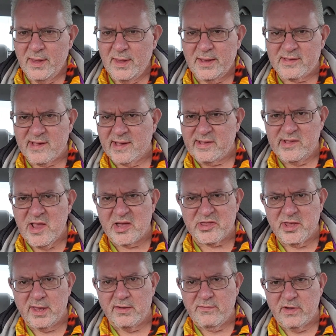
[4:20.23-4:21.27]
It's like
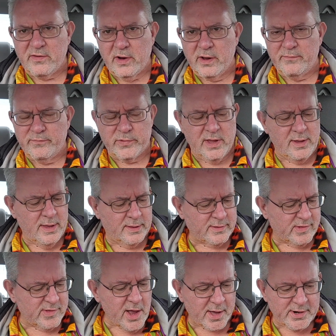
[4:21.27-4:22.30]
nothing of it.
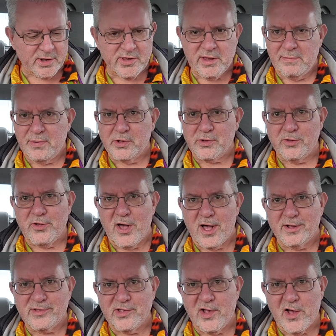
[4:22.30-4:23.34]
It's not a typical
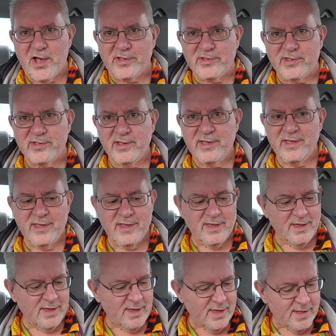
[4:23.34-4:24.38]
hot sauce.
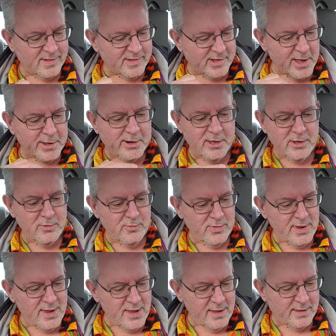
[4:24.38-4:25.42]
It's got a
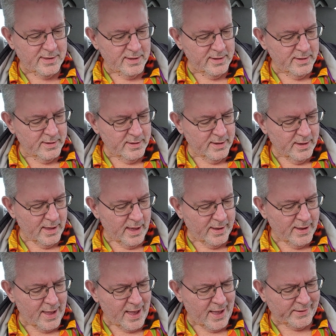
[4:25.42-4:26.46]
unique,
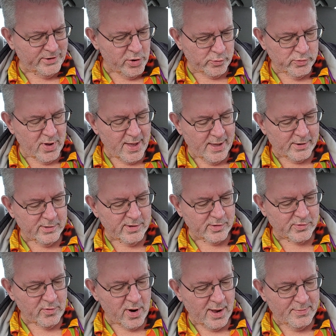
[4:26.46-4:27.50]
I don't know how to
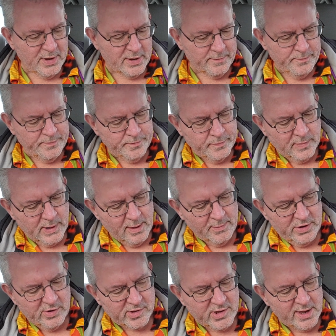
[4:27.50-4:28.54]
describe it. Let me
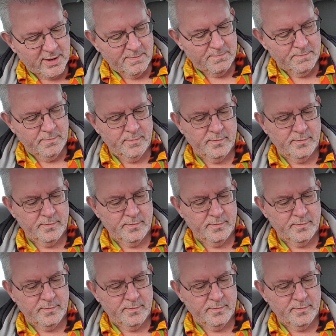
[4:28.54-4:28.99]
just take just